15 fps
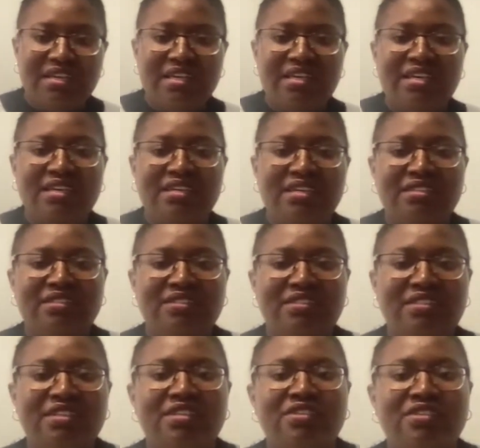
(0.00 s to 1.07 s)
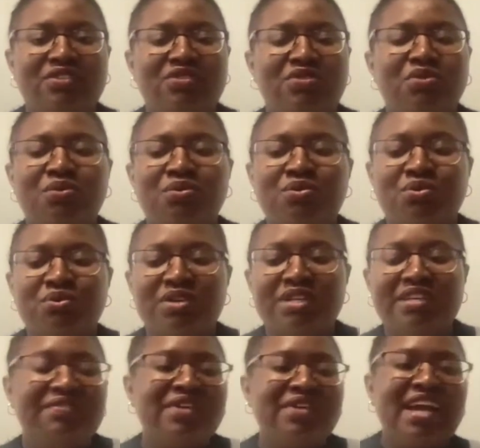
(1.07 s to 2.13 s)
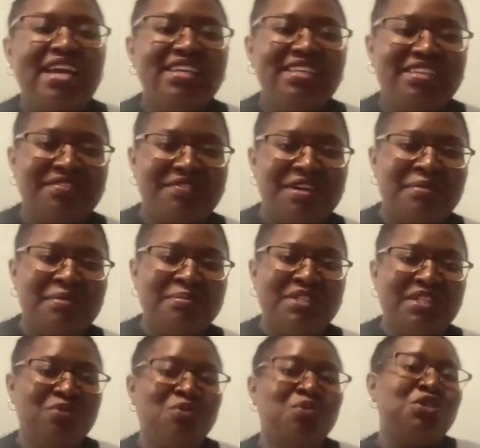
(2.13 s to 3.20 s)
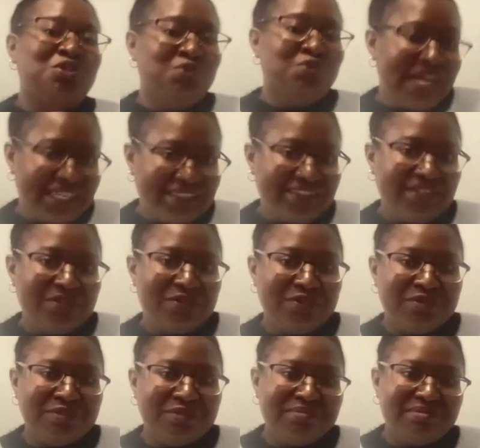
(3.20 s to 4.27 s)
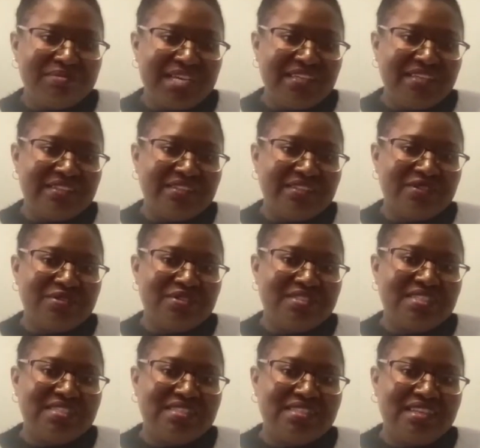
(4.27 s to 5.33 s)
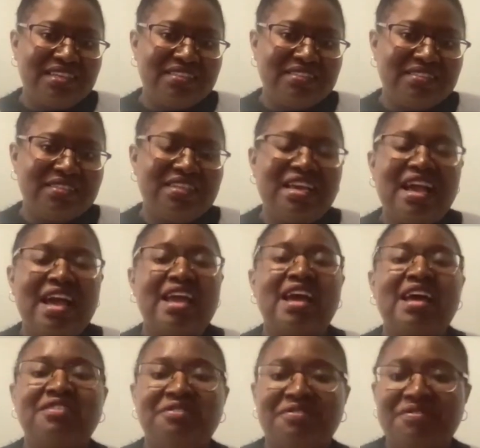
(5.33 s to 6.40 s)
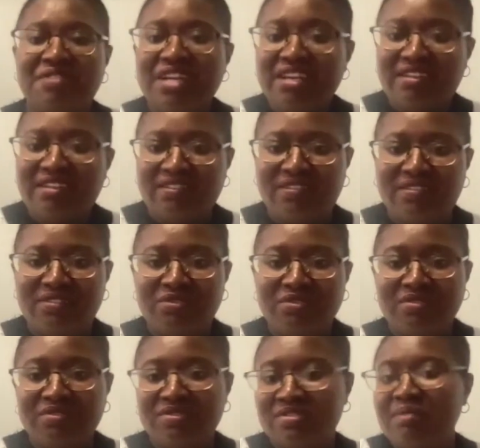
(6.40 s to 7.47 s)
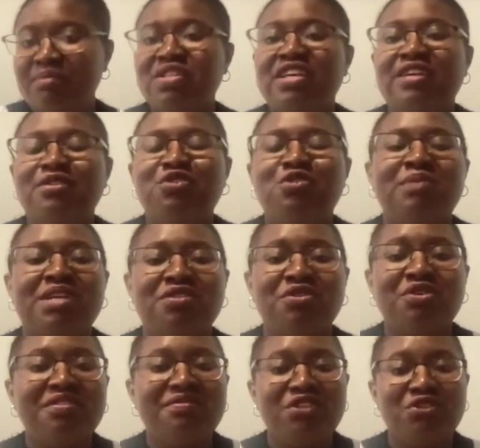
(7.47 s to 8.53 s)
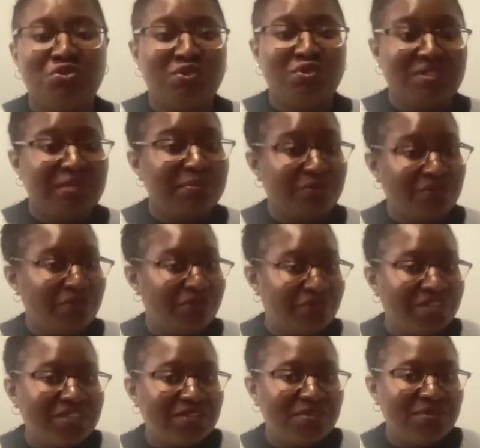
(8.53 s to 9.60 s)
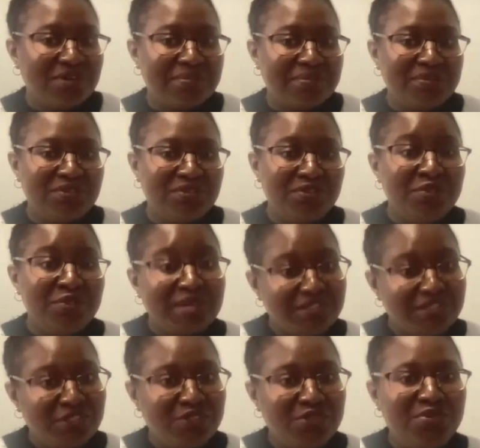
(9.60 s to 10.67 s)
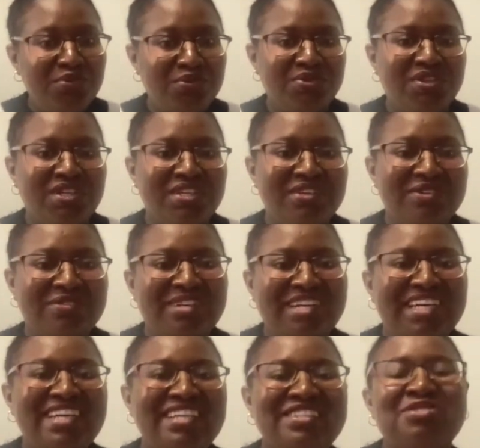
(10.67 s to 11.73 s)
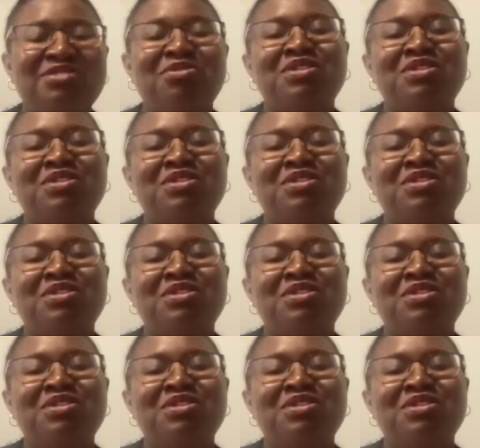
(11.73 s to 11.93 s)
and so if I give up, then what do I tell my sisters? I had friends. Sometimes you might not even know some of your friends look up to you, but they do, right? So